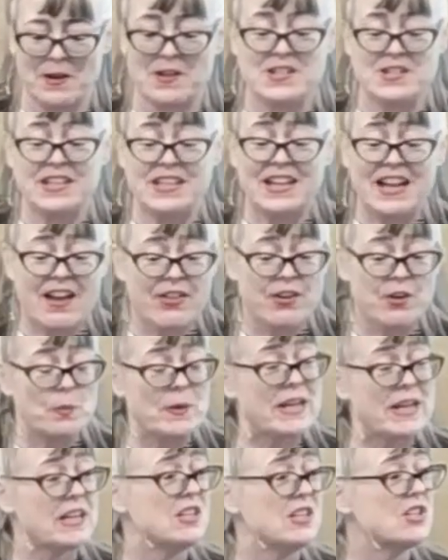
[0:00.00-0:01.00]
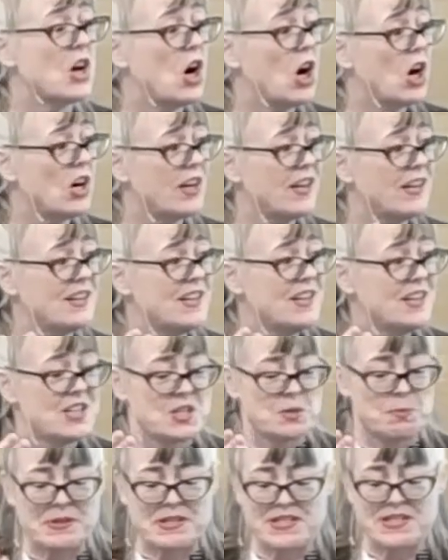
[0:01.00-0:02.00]
Together, we can target
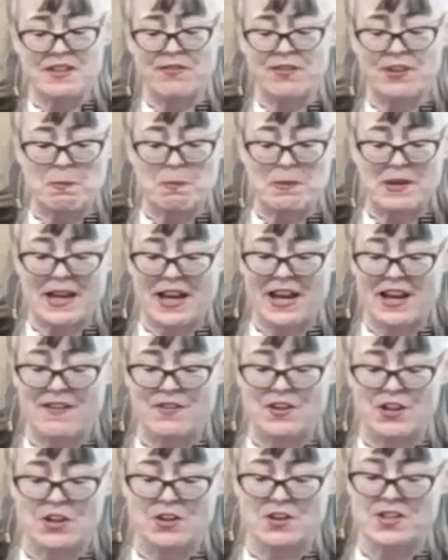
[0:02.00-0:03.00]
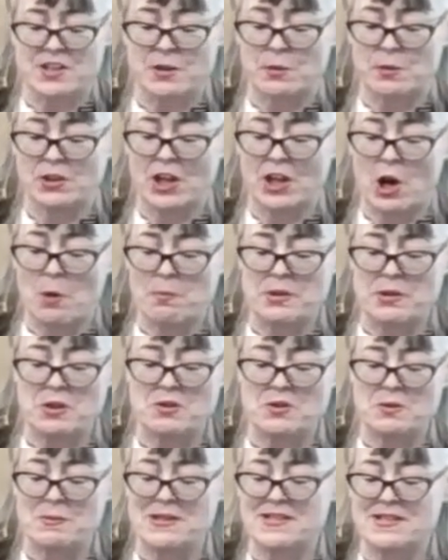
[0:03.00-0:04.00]
specific behaviors that will help you
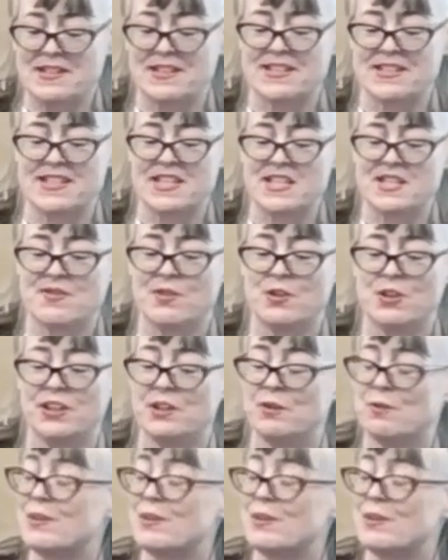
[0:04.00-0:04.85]
to be successful in